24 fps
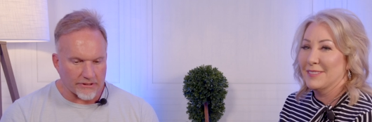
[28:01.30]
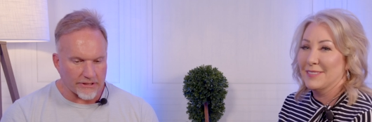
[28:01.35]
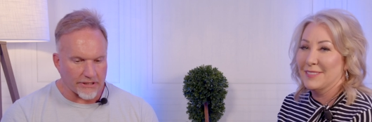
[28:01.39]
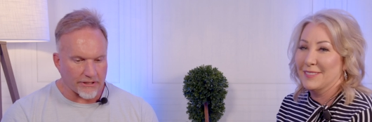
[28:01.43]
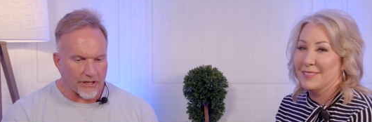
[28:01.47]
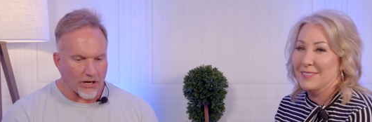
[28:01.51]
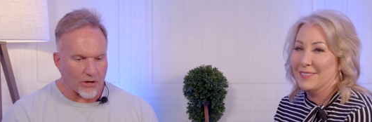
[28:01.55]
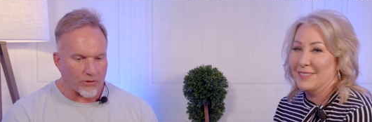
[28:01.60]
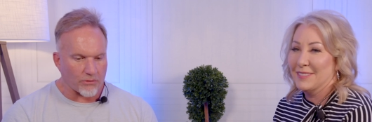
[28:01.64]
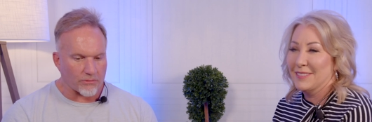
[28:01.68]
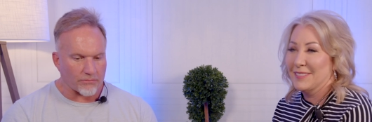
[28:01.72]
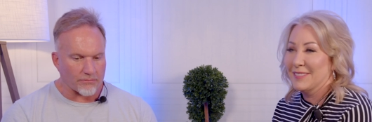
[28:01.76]
Speaker 1: you
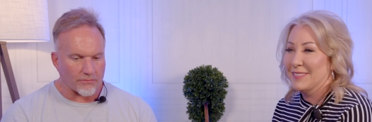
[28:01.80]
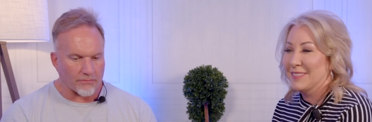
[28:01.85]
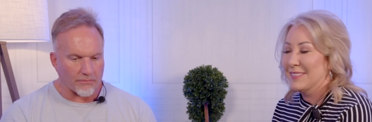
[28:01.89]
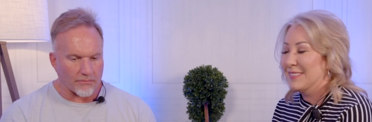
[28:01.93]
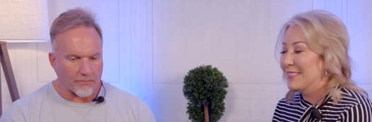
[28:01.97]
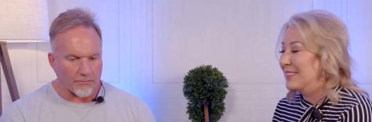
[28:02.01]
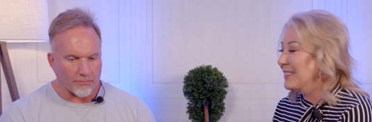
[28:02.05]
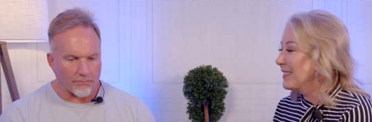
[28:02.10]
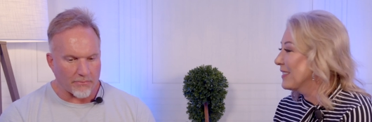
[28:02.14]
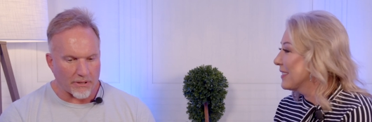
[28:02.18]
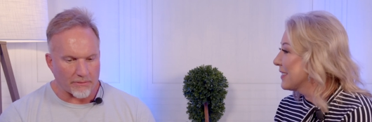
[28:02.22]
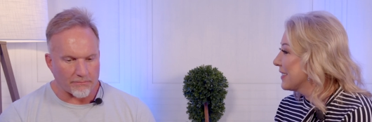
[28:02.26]
know
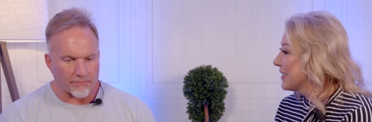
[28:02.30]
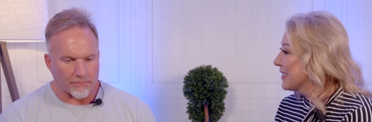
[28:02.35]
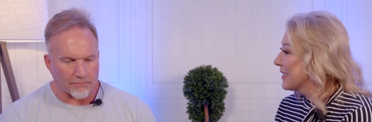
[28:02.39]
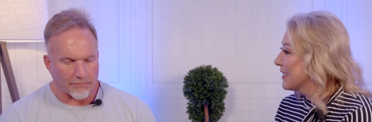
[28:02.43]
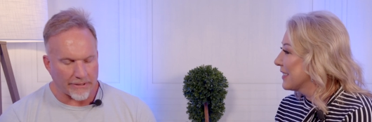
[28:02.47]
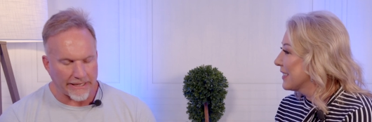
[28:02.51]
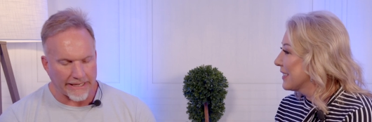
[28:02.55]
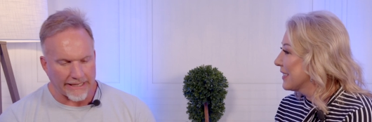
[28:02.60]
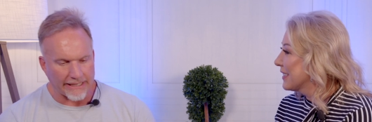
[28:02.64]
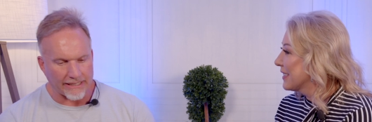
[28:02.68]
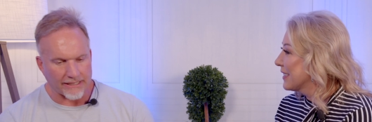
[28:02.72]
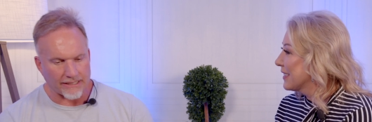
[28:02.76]
but
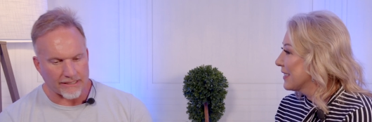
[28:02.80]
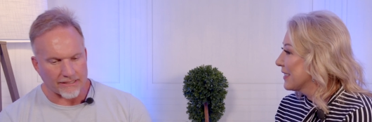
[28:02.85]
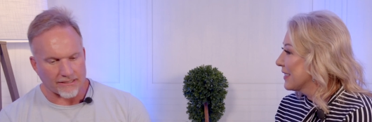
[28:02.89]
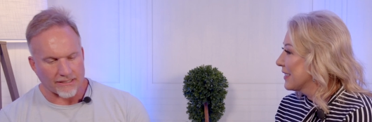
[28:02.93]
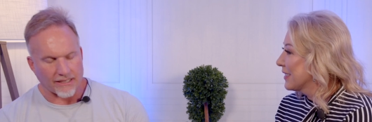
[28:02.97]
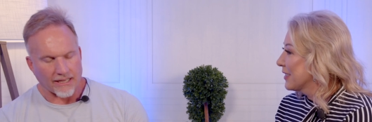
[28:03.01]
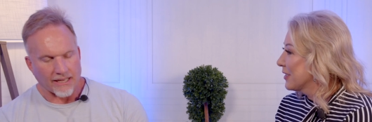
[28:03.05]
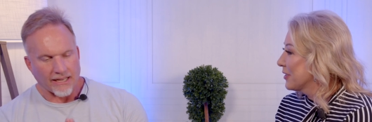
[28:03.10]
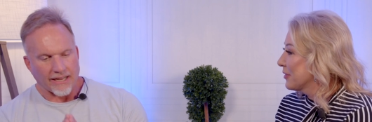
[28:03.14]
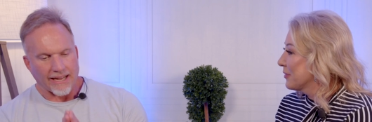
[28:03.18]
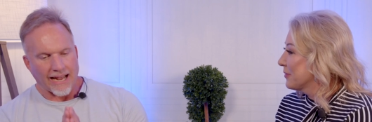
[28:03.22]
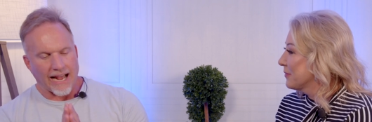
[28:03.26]
being, and
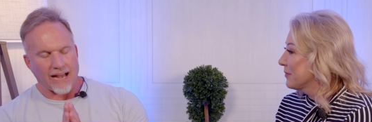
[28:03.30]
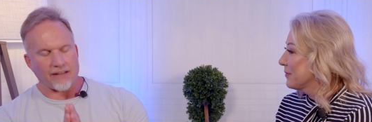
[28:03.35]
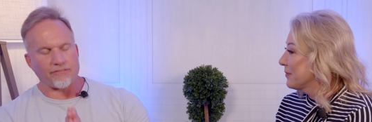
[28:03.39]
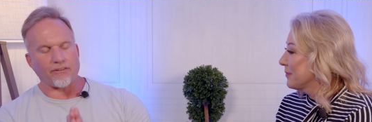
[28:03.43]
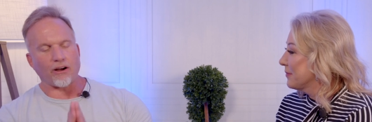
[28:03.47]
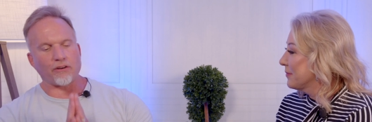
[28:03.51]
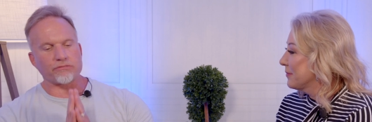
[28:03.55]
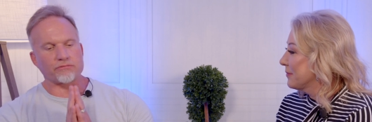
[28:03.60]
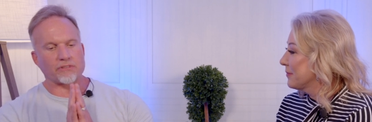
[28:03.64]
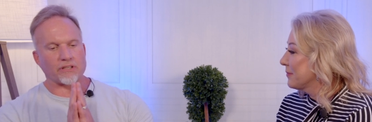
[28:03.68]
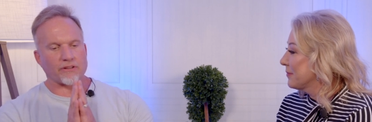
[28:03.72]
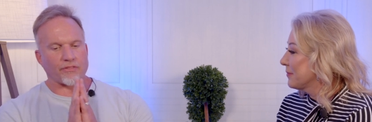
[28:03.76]
I've
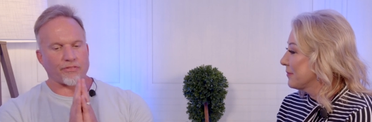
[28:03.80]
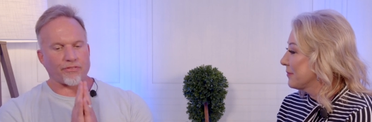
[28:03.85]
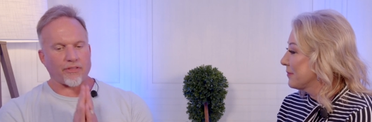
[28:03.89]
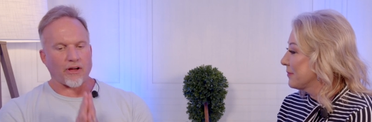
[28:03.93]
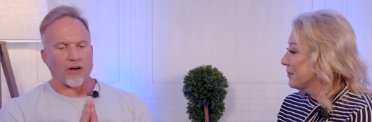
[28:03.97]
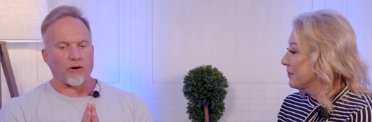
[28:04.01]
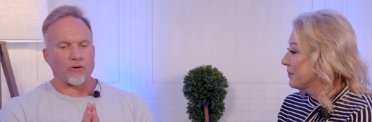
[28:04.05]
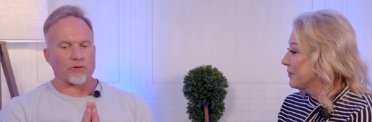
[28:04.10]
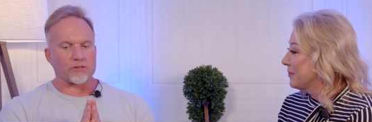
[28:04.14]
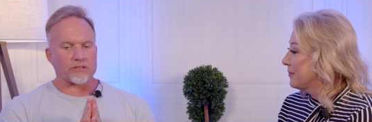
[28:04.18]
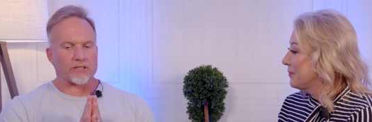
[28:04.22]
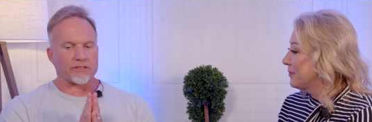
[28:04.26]
often
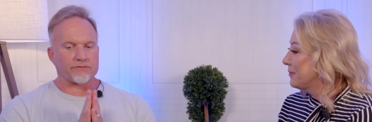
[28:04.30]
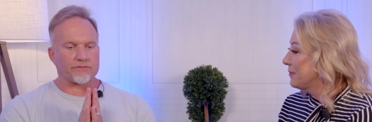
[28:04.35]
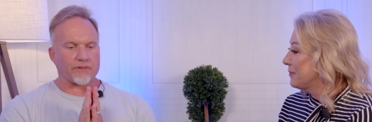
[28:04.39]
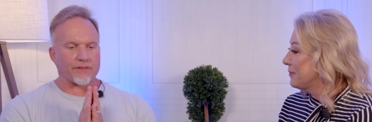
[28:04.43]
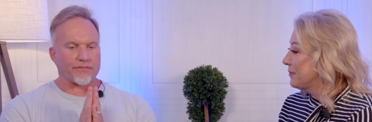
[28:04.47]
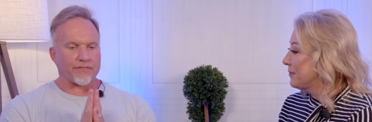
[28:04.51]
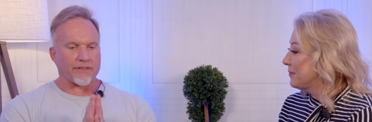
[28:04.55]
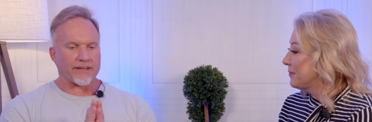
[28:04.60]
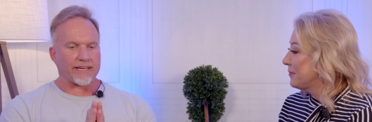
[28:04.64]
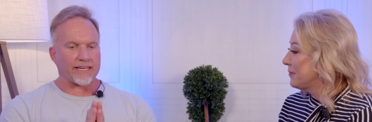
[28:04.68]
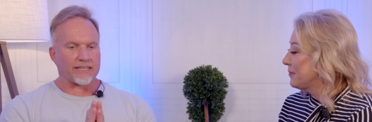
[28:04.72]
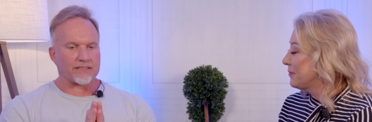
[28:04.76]
thought of the
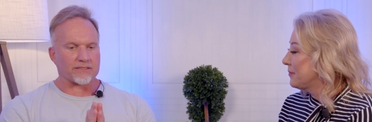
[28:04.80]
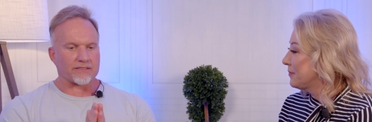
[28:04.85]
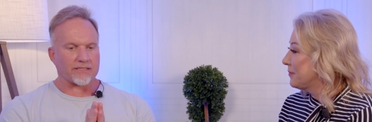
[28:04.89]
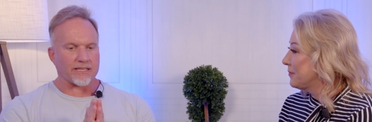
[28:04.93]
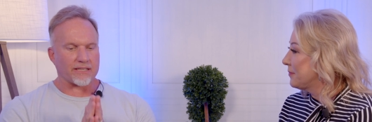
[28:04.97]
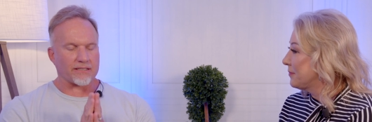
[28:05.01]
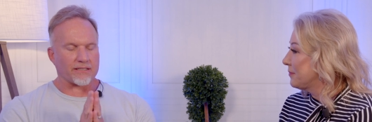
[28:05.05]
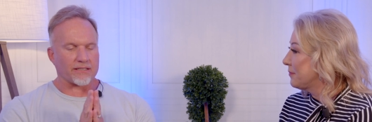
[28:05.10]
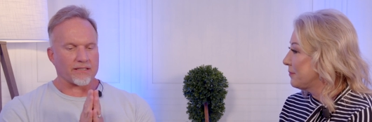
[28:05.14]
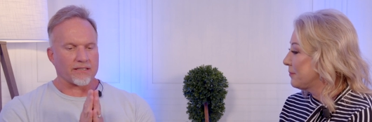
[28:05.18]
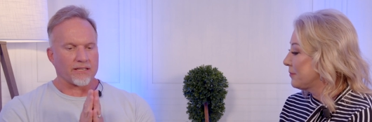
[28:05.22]
things that,